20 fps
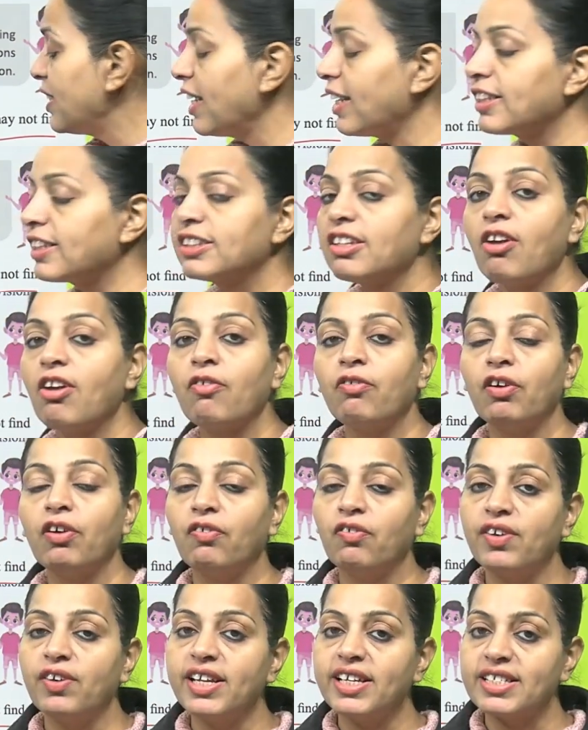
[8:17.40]
6,
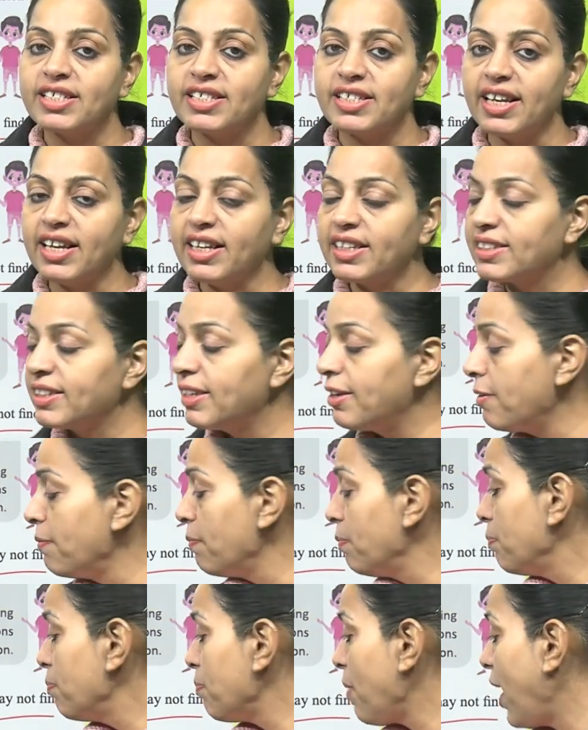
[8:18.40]
56
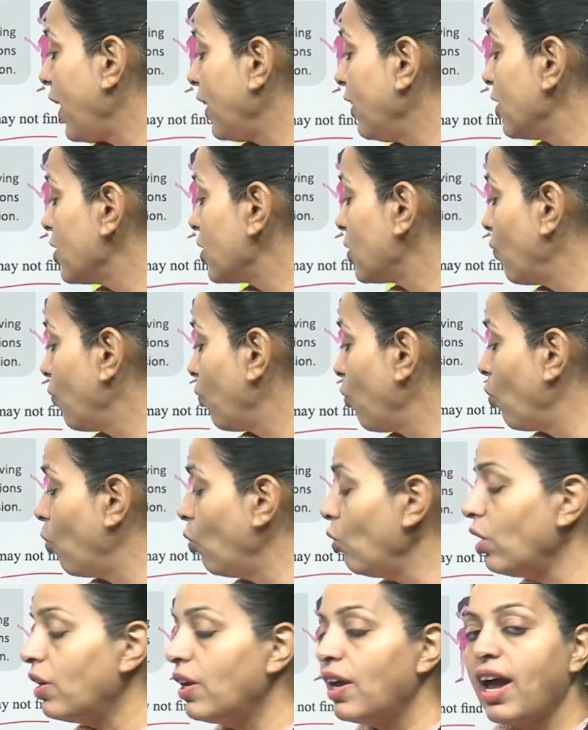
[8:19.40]
minus
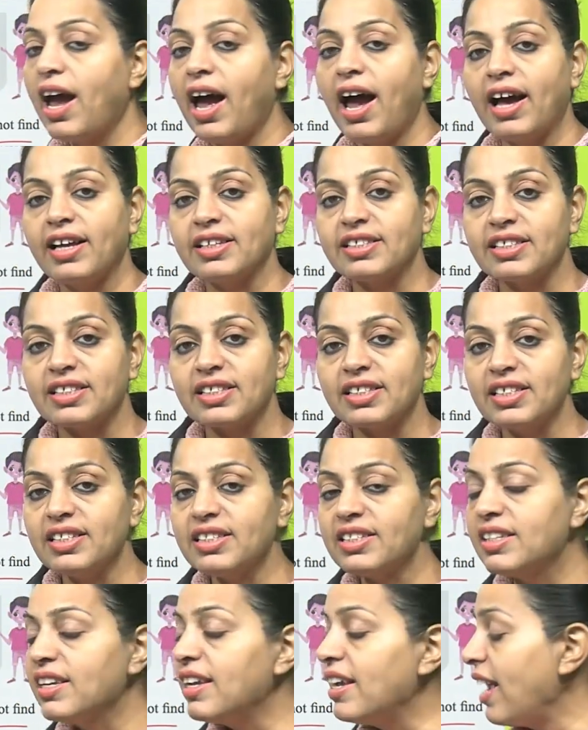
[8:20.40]
4 as it
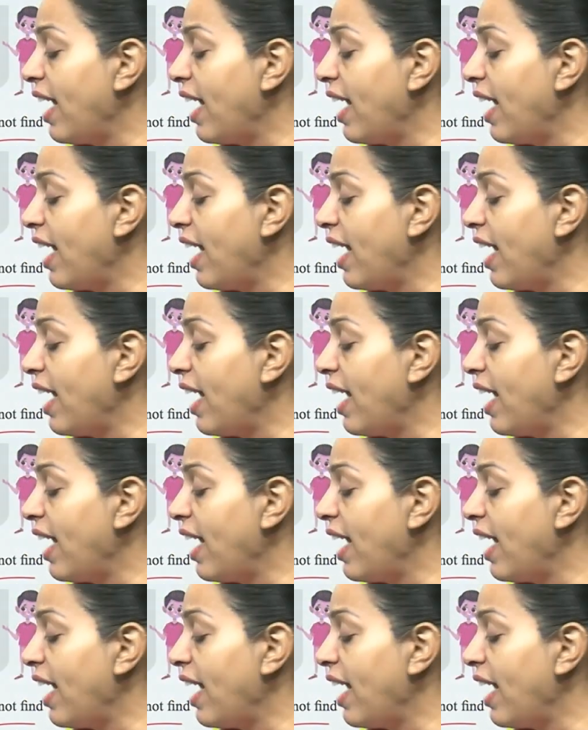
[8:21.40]
is.